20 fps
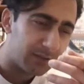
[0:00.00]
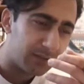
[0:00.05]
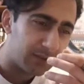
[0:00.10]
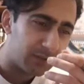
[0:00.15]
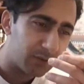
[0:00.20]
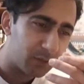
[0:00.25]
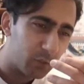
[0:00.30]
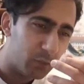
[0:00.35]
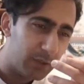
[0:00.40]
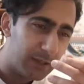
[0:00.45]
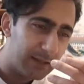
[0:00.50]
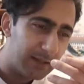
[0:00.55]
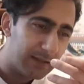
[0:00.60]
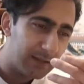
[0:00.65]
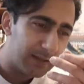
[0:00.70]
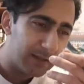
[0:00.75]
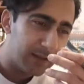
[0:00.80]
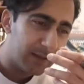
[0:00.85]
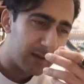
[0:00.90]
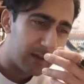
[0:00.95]
sweet
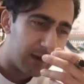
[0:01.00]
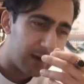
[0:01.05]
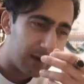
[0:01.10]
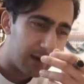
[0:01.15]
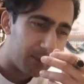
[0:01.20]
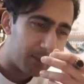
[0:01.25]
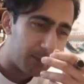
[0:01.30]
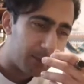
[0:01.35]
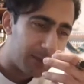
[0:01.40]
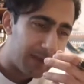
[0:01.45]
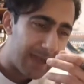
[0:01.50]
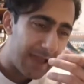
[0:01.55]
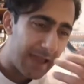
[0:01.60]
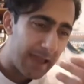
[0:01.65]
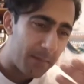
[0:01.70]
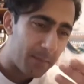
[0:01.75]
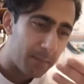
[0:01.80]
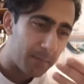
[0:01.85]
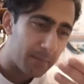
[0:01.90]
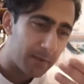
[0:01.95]

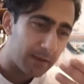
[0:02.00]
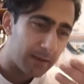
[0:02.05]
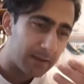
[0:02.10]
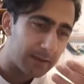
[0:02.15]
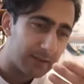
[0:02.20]
amber